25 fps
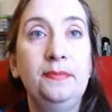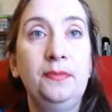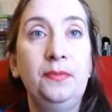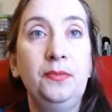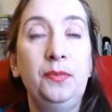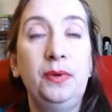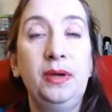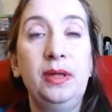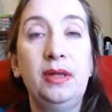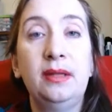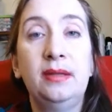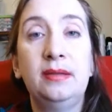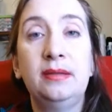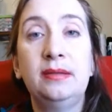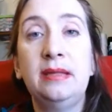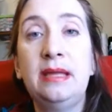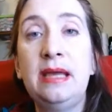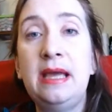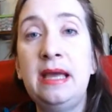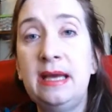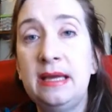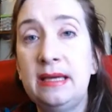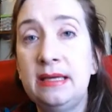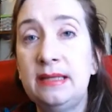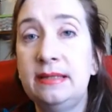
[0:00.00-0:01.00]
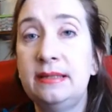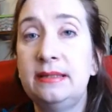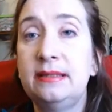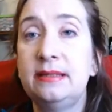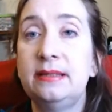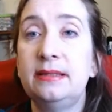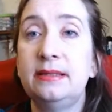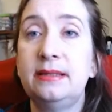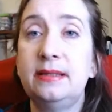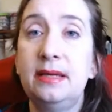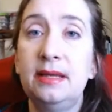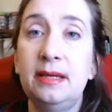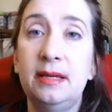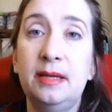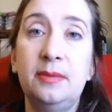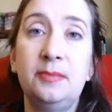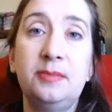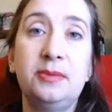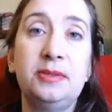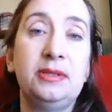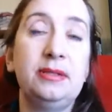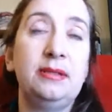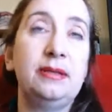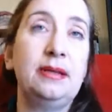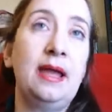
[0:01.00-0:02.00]
with hints and
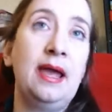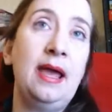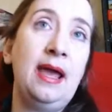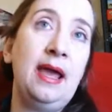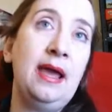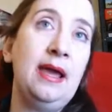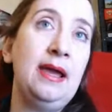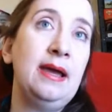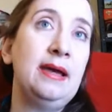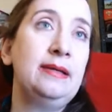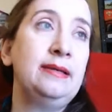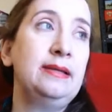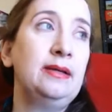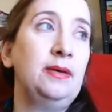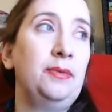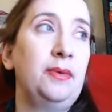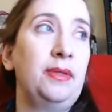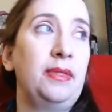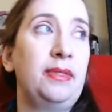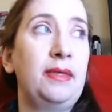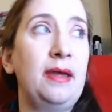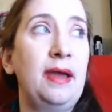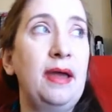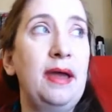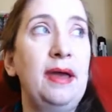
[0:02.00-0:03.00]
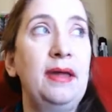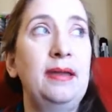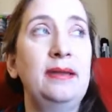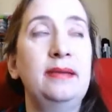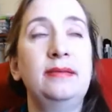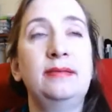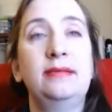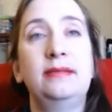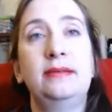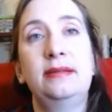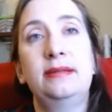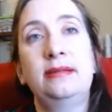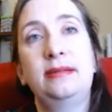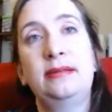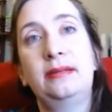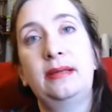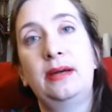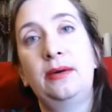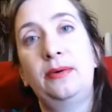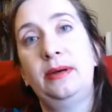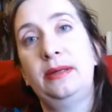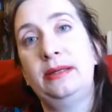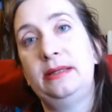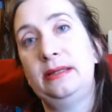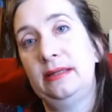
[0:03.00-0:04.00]
tips and, hey, I dealt with that, and this is
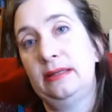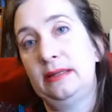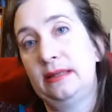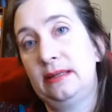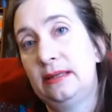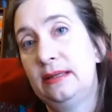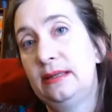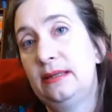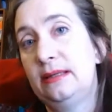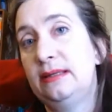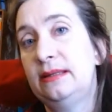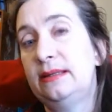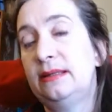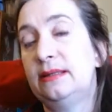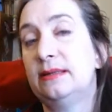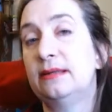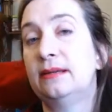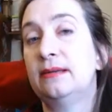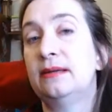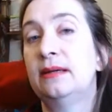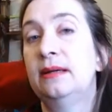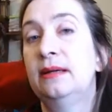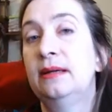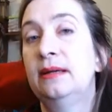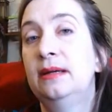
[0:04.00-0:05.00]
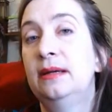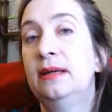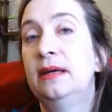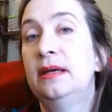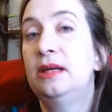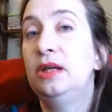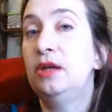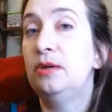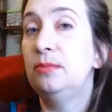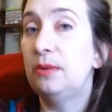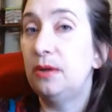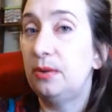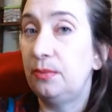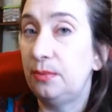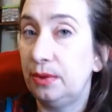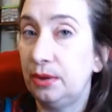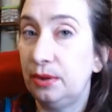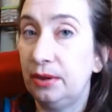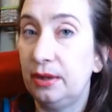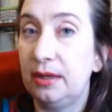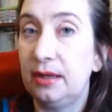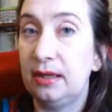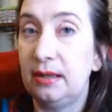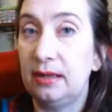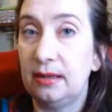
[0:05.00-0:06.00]
how I did this, and you might want to
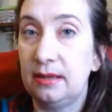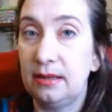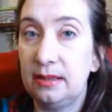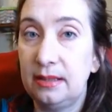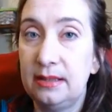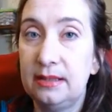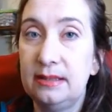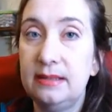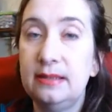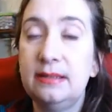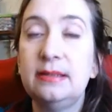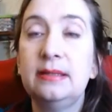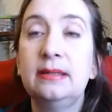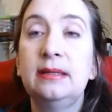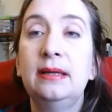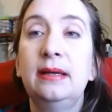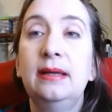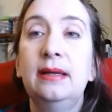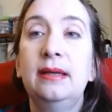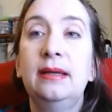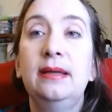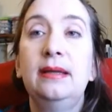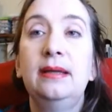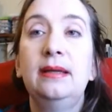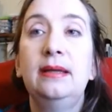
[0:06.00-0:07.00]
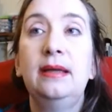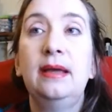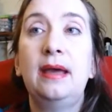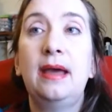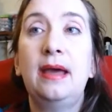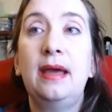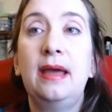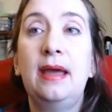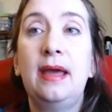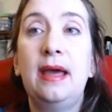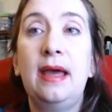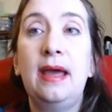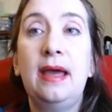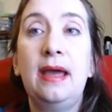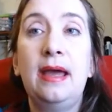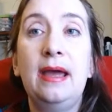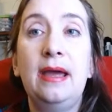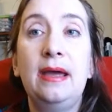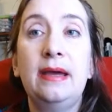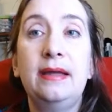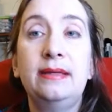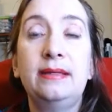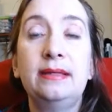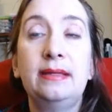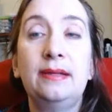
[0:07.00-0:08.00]
look into this.
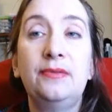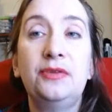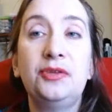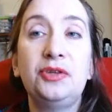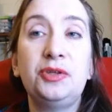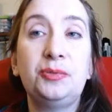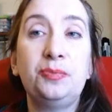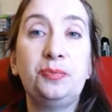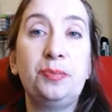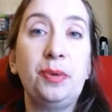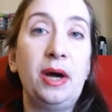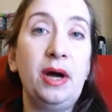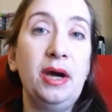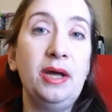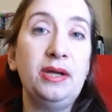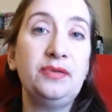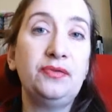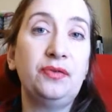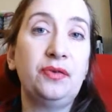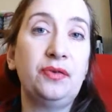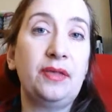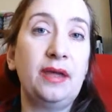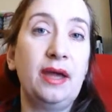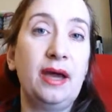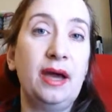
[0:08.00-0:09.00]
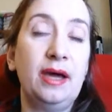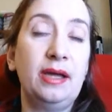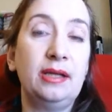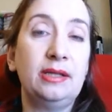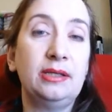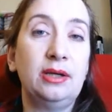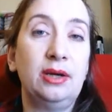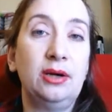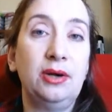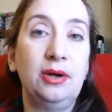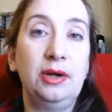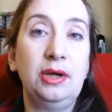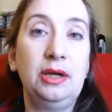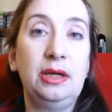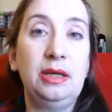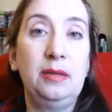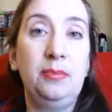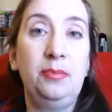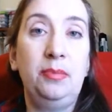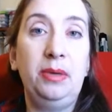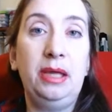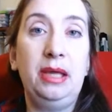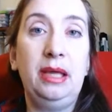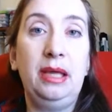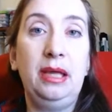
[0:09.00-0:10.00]
And the spots for that are going to
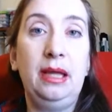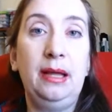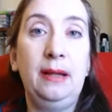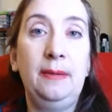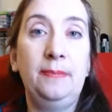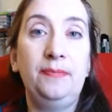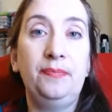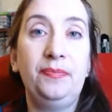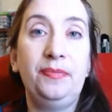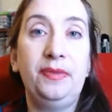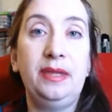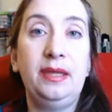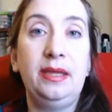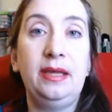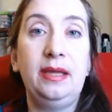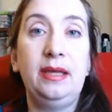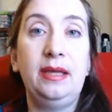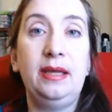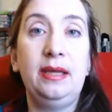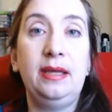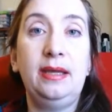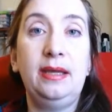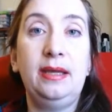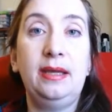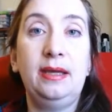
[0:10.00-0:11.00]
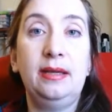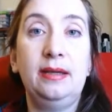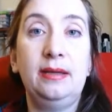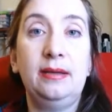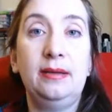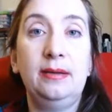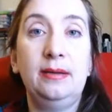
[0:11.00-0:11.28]
be the